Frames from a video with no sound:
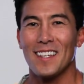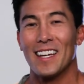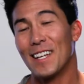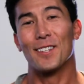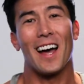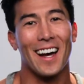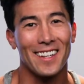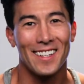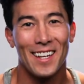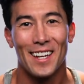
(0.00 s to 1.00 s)
is
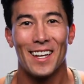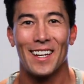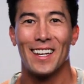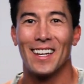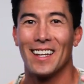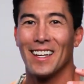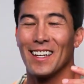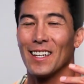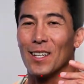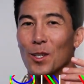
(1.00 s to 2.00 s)
that
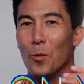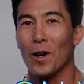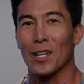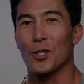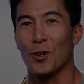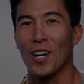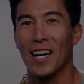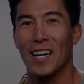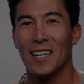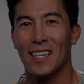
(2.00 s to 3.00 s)
you want to
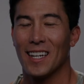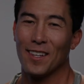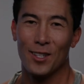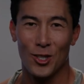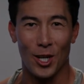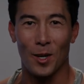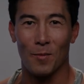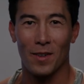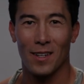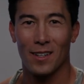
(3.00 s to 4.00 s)
train in the
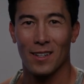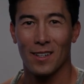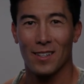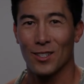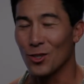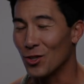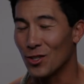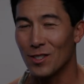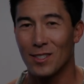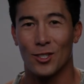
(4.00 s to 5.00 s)
gym
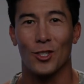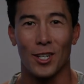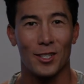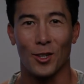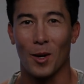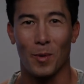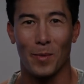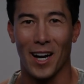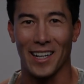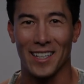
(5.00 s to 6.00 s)
just your upper
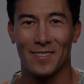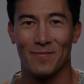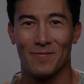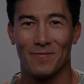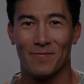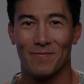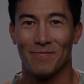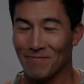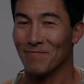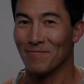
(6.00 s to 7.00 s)
body.
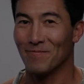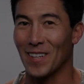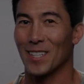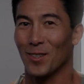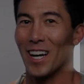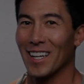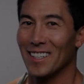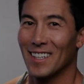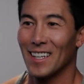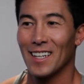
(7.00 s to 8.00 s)
That's right.
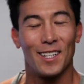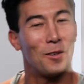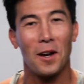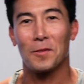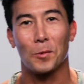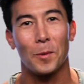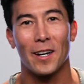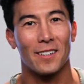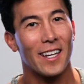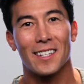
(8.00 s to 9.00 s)
You don't have to worry about
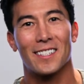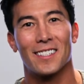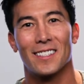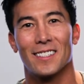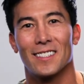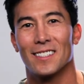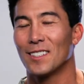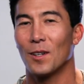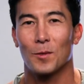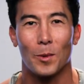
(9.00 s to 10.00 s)
your legs.
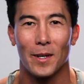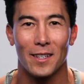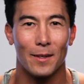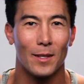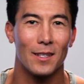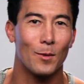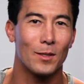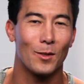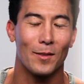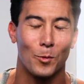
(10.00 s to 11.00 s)
You don't have
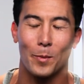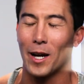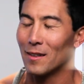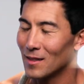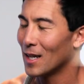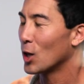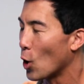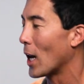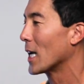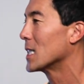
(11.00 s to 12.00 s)
to worry about
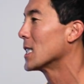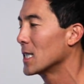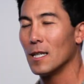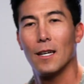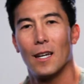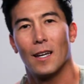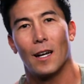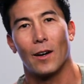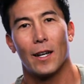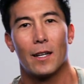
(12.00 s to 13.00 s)
your legs,
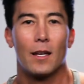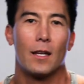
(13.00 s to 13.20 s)
all right?